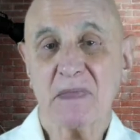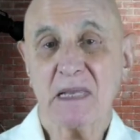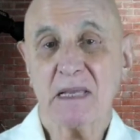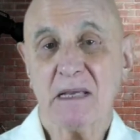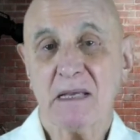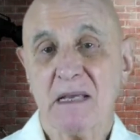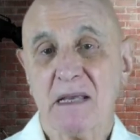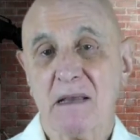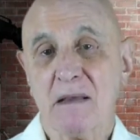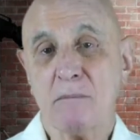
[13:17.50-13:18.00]

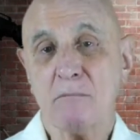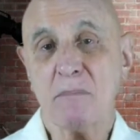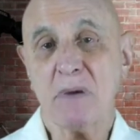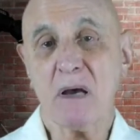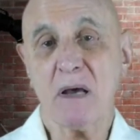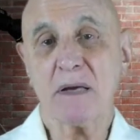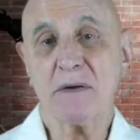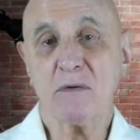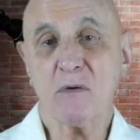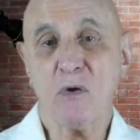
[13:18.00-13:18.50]
But
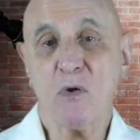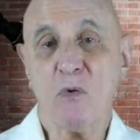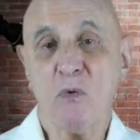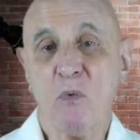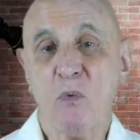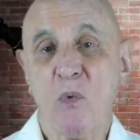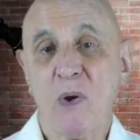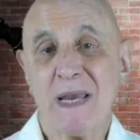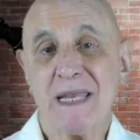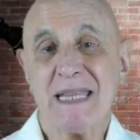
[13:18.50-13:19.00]

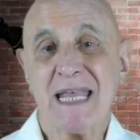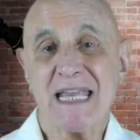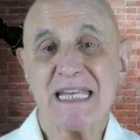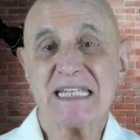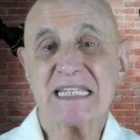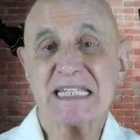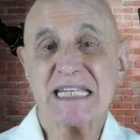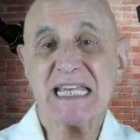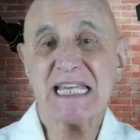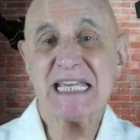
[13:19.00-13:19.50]
when they
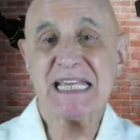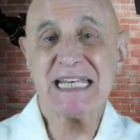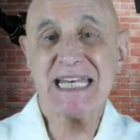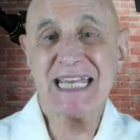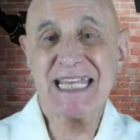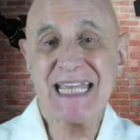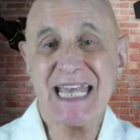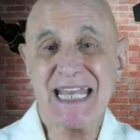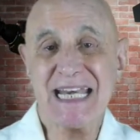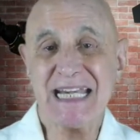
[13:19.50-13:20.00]
see it
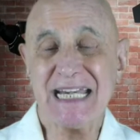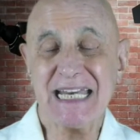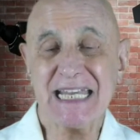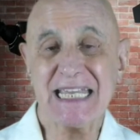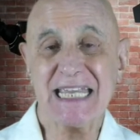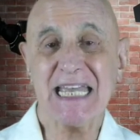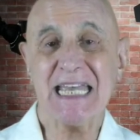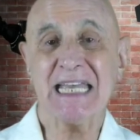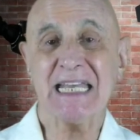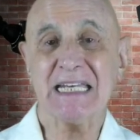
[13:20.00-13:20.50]
again and
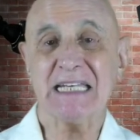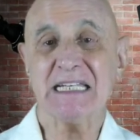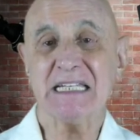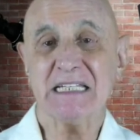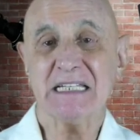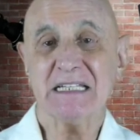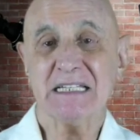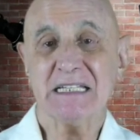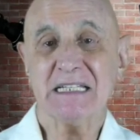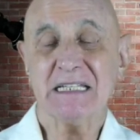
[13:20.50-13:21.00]
again,
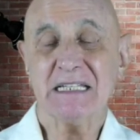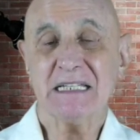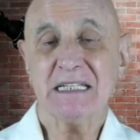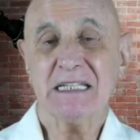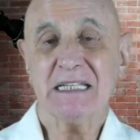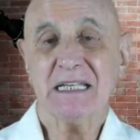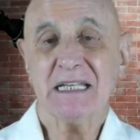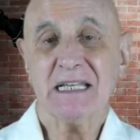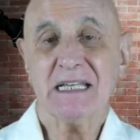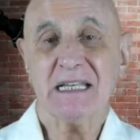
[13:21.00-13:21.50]

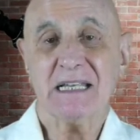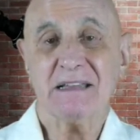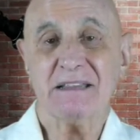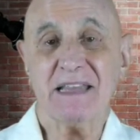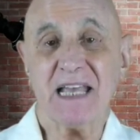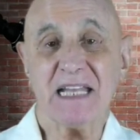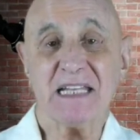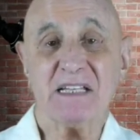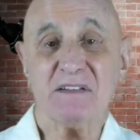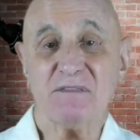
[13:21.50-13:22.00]
they
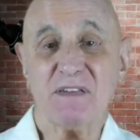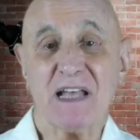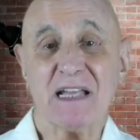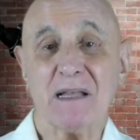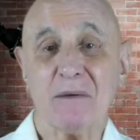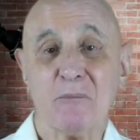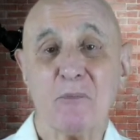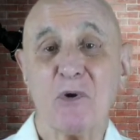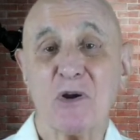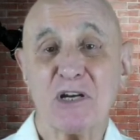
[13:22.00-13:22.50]
develop
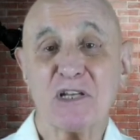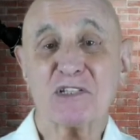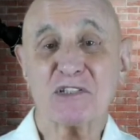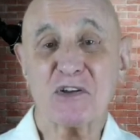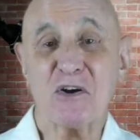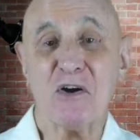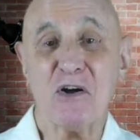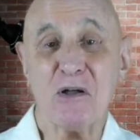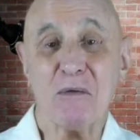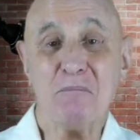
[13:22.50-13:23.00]
what is
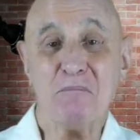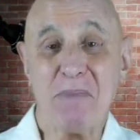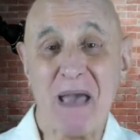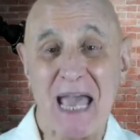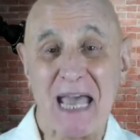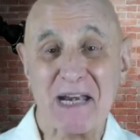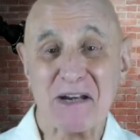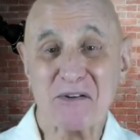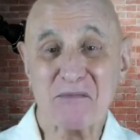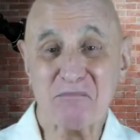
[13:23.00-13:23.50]
called banner
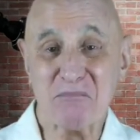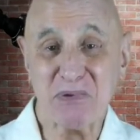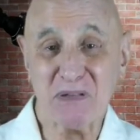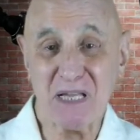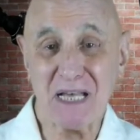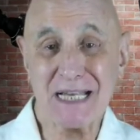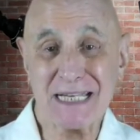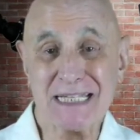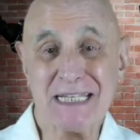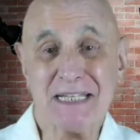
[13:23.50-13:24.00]

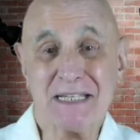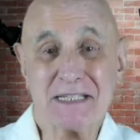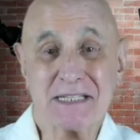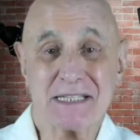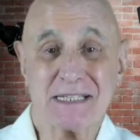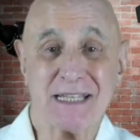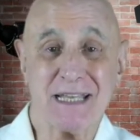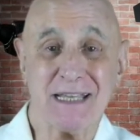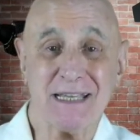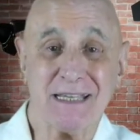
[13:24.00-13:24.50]
blindness.
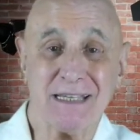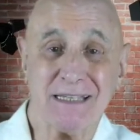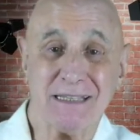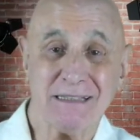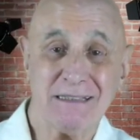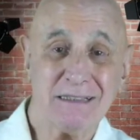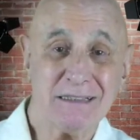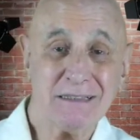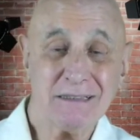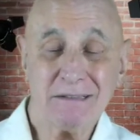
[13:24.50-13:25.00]
They
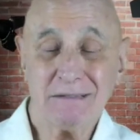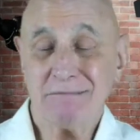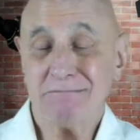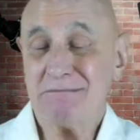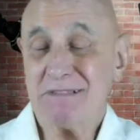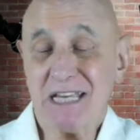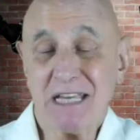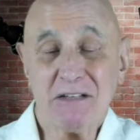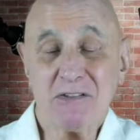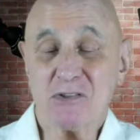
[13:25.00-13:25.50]

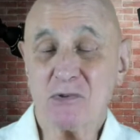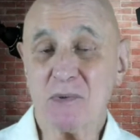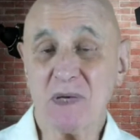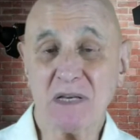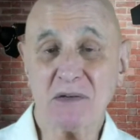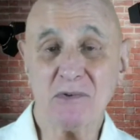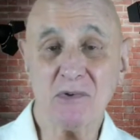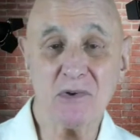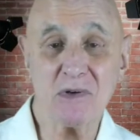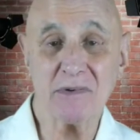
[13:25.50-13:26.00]
tend to
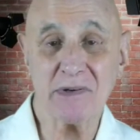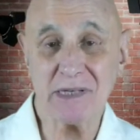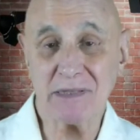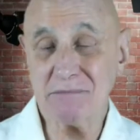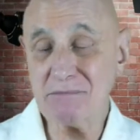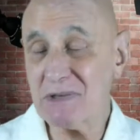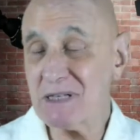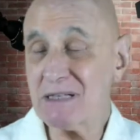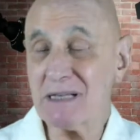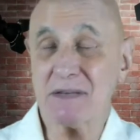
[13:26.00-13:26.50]
ignore it. Well,
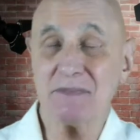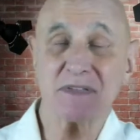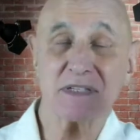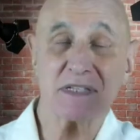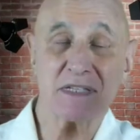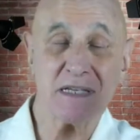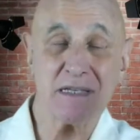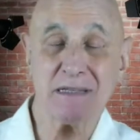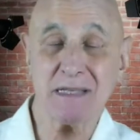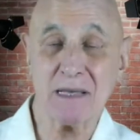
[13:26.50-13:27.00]
I've seen
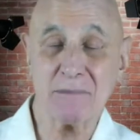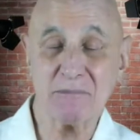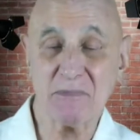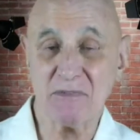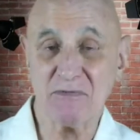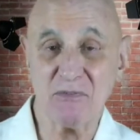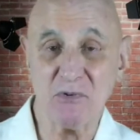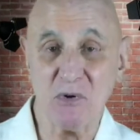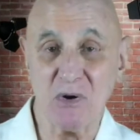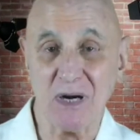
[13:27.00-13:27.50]
that
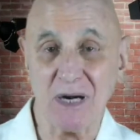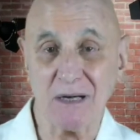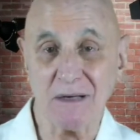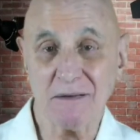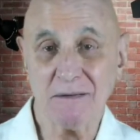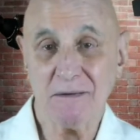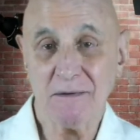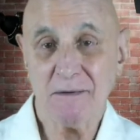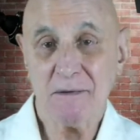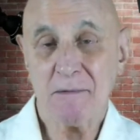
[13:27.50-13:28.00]
before.
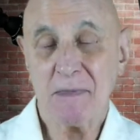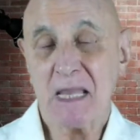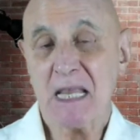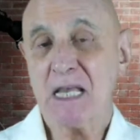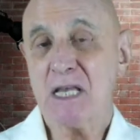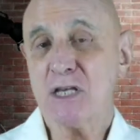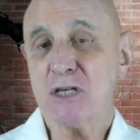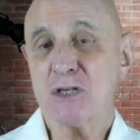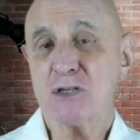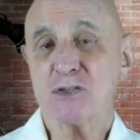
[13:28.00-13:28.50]

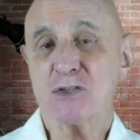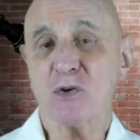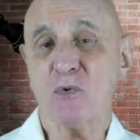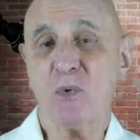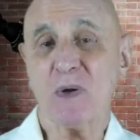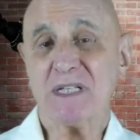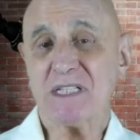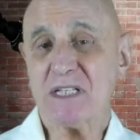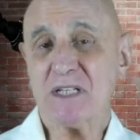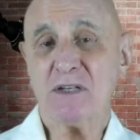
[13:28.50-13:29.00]
So what do
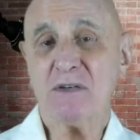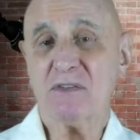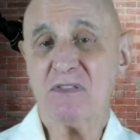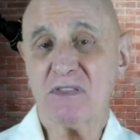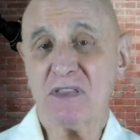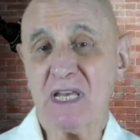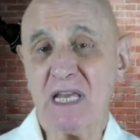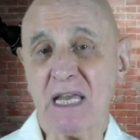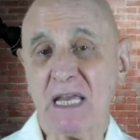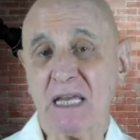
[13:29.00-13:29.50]
you think